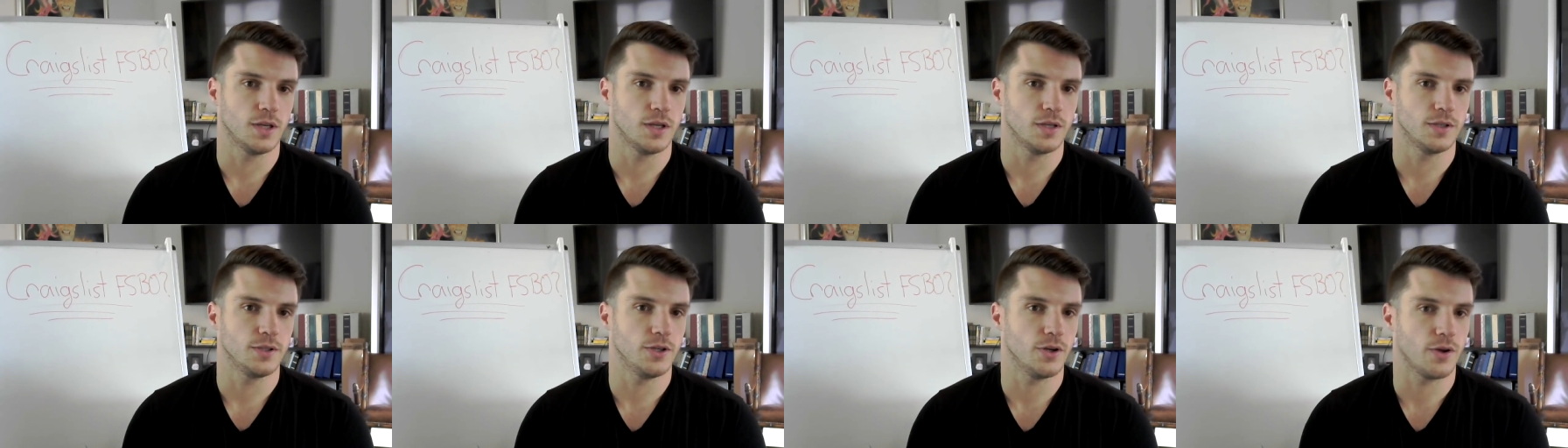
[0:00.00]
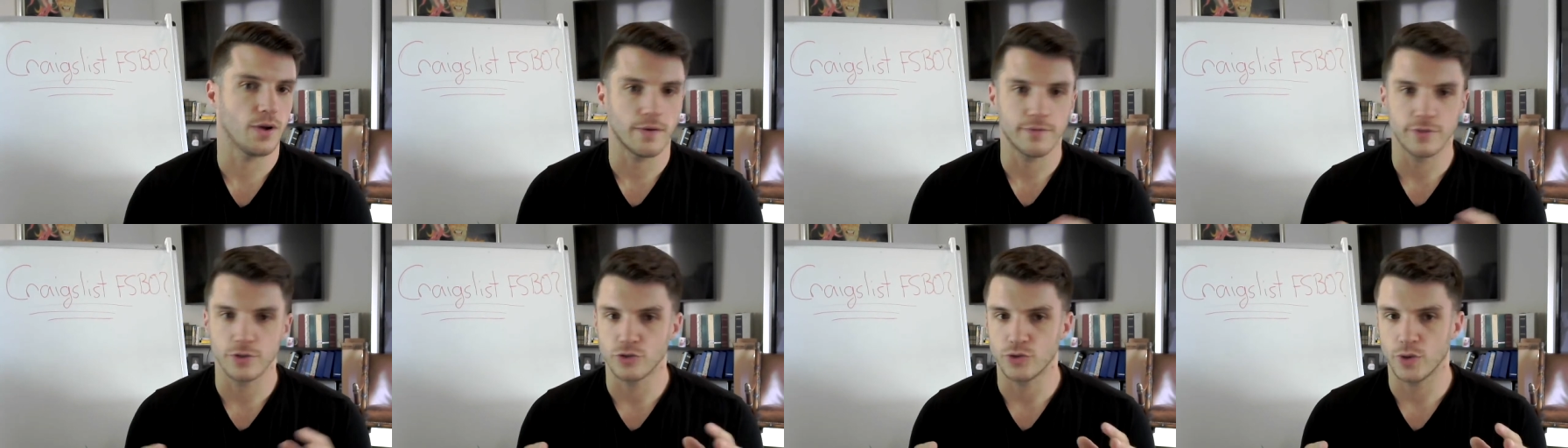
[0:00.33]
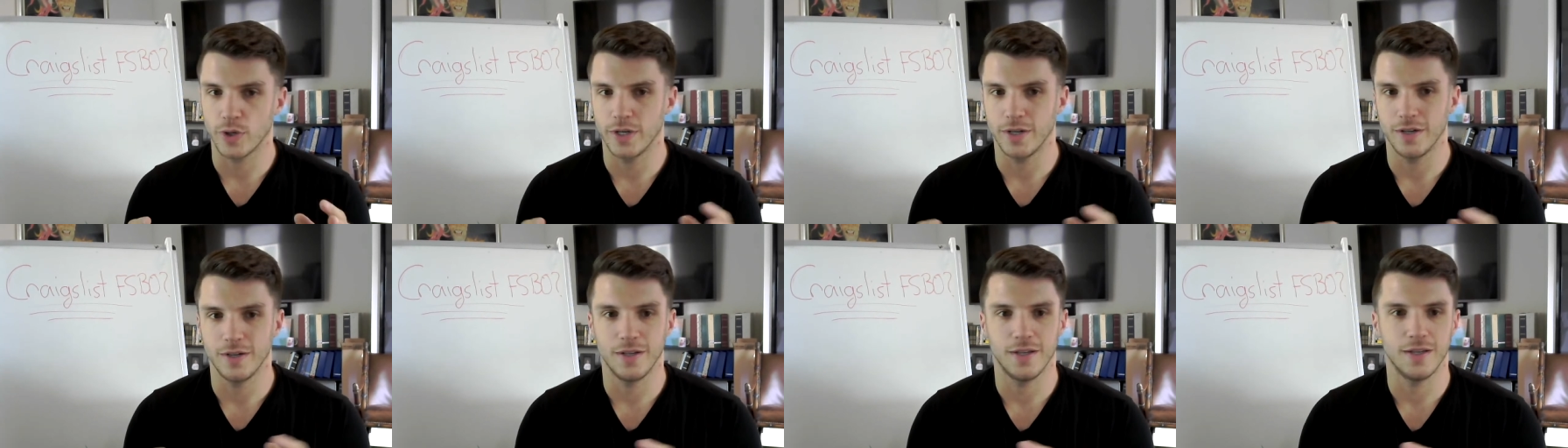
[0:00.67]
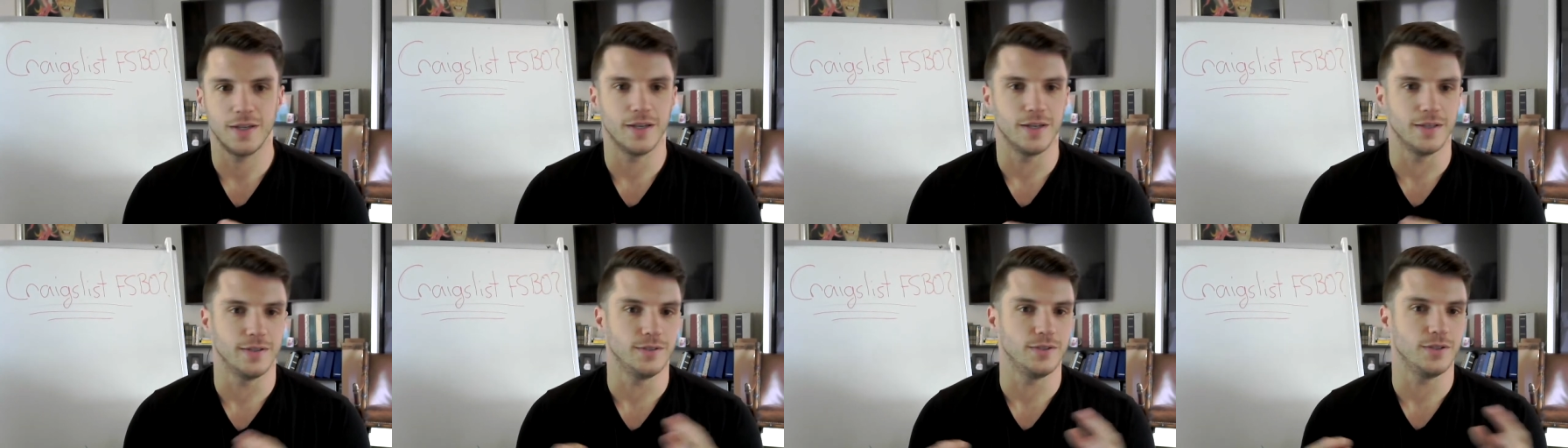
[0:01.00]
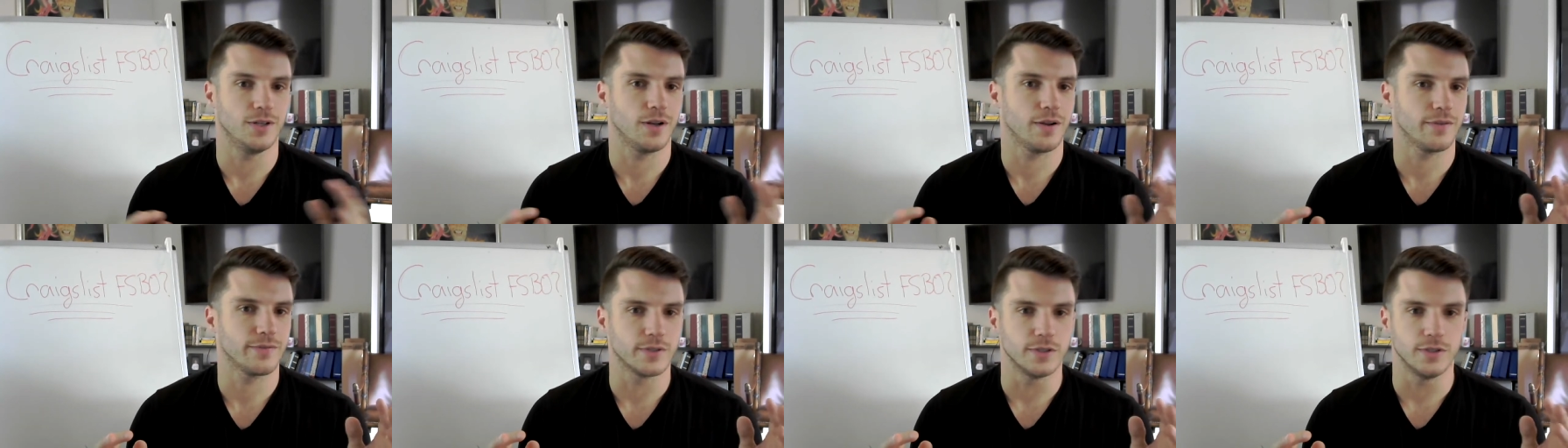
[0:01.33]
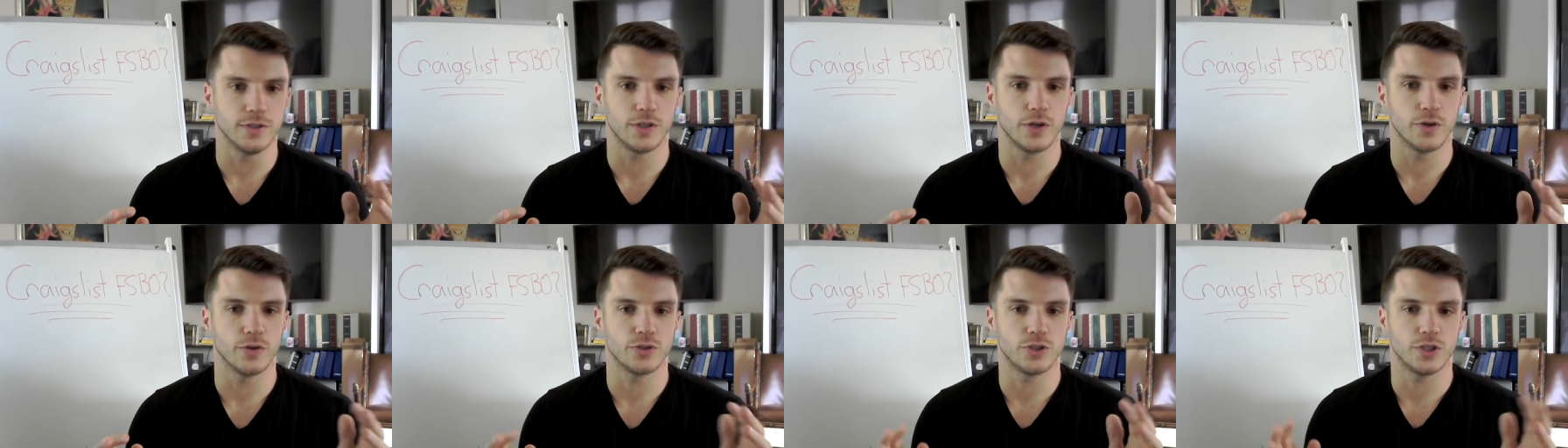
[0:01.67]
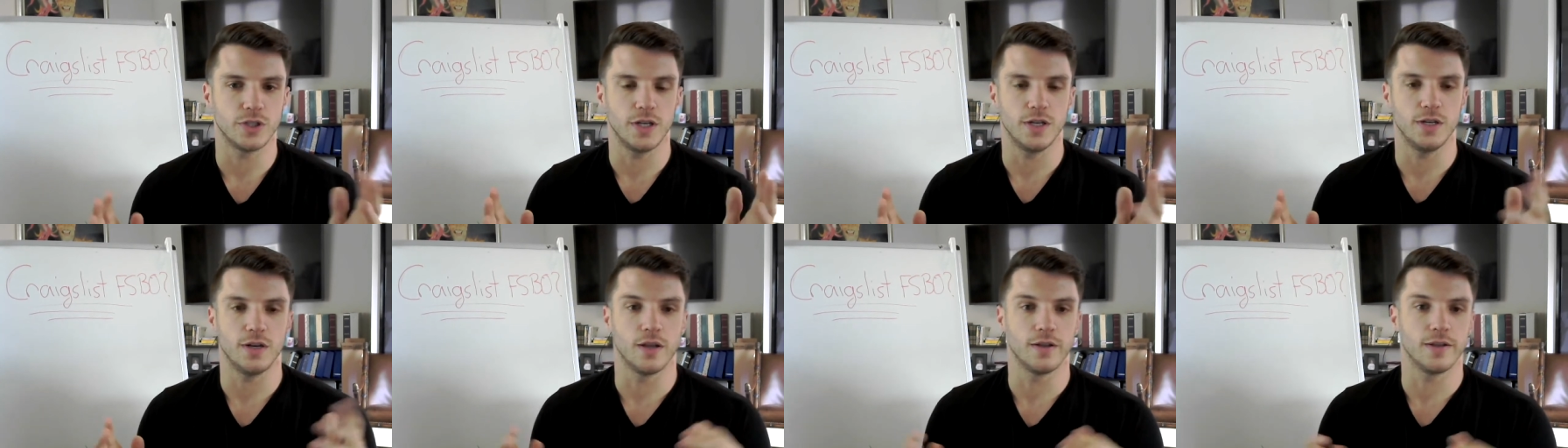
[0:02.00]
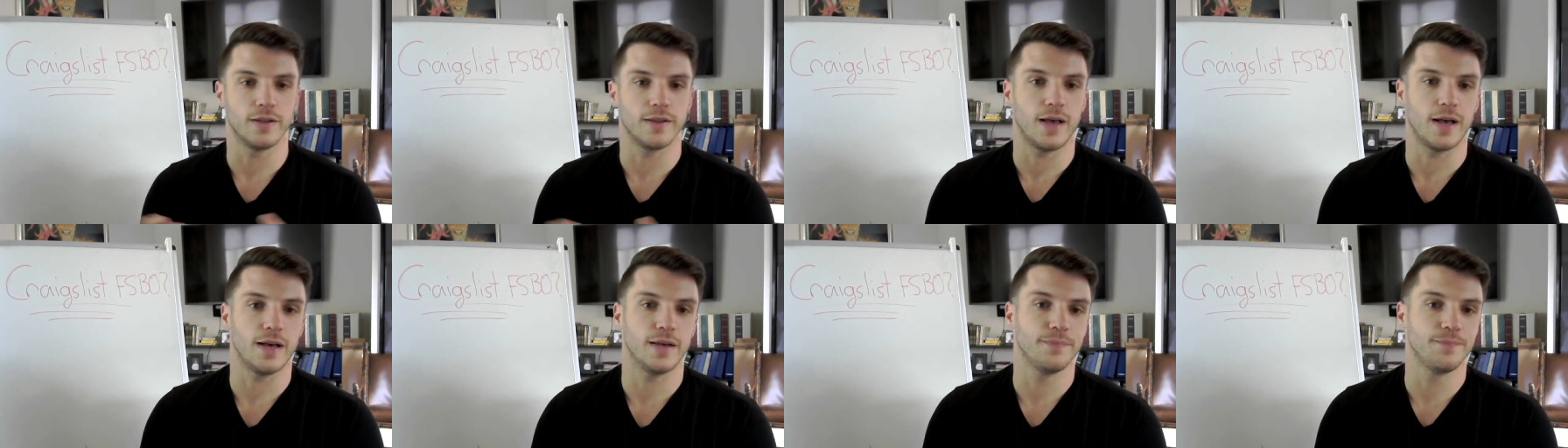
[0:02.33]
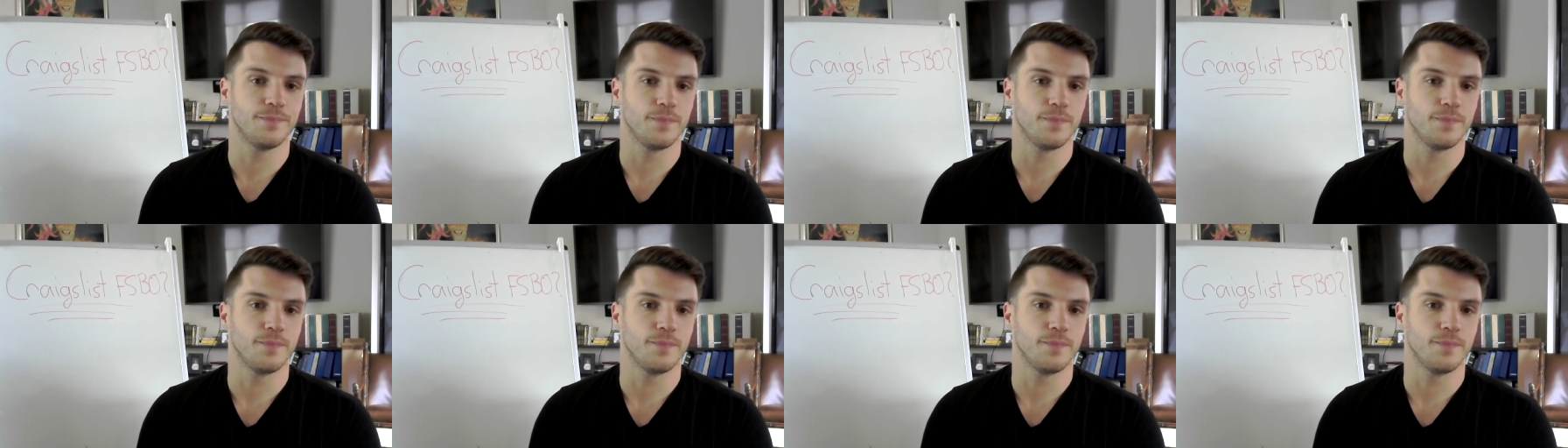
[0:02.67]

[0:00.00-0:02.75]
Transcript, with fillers: You don't have to trade it in, you don't have to negotiate, none of that.